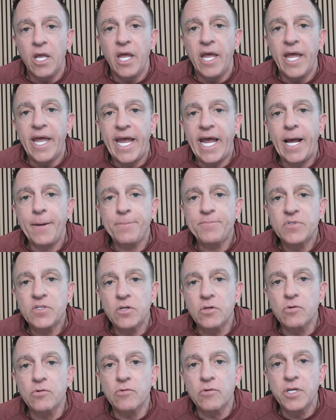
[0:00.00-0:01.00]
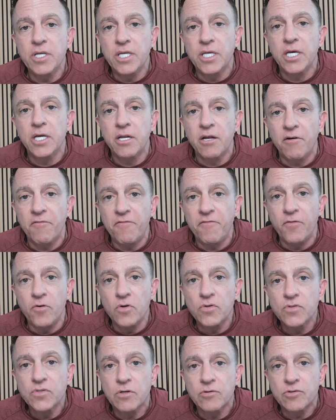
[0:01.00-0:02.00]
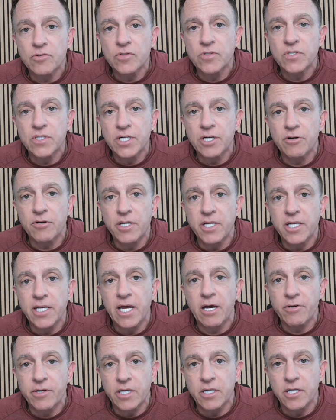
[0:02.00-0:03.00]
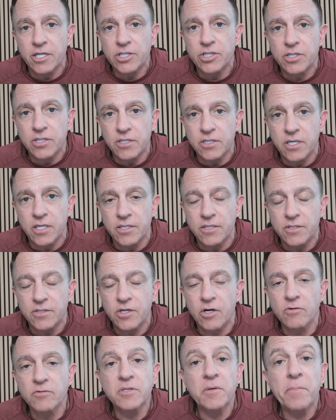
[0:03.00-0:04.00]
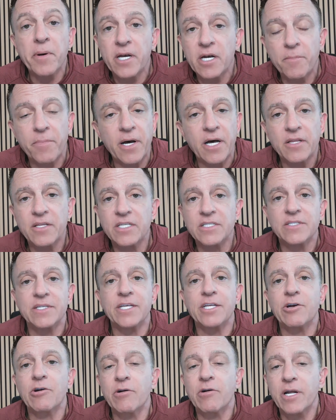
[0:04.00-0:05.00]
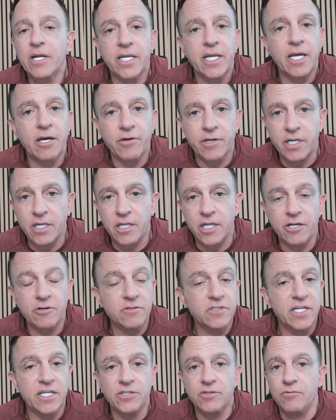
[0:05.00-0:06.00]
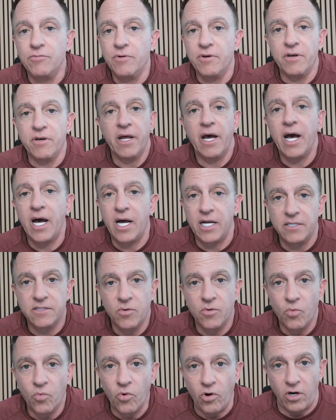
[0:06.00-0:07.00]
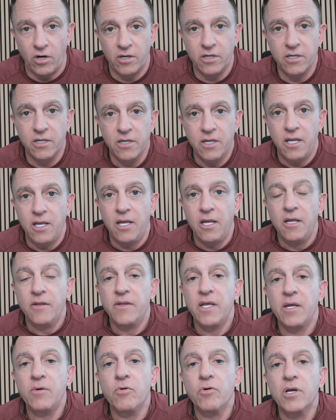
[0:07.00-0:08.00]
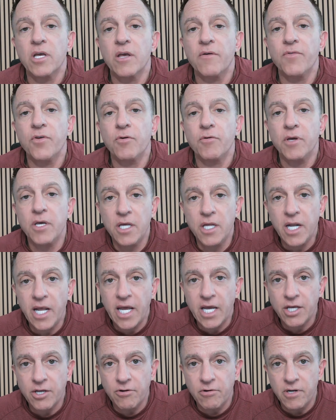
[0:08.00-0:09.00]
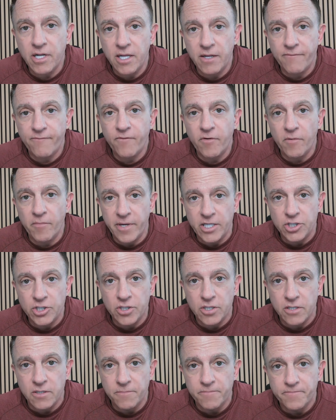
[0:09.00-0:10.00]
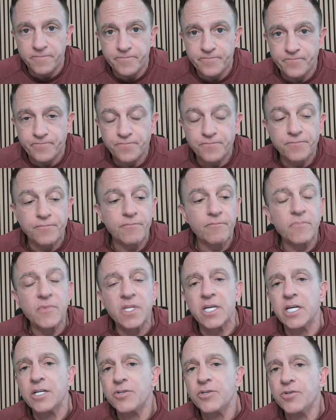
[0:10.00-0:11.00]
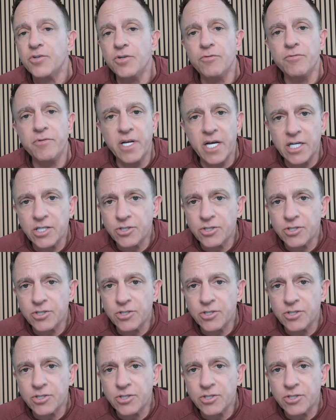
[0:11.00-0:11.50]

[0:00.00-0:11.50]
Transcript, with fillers: Absolutely get a full Social Security calculation done. Don't depend upon these internet calculators, they do not work. They will give you inaccurate information. And do not